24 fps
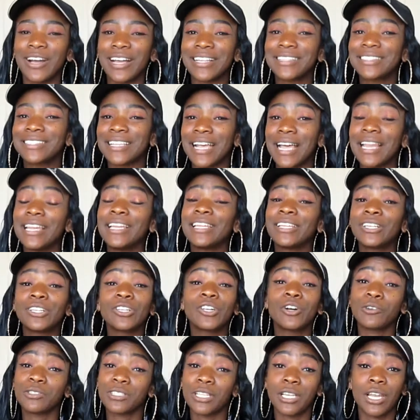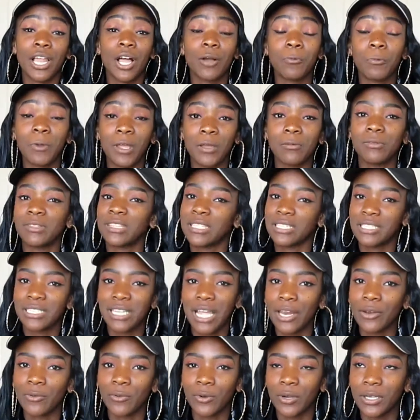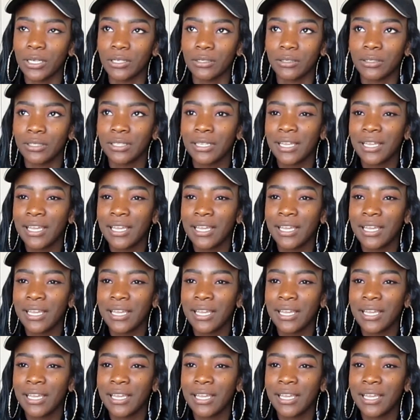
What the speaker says: it's a little goes a long way with the shine oil.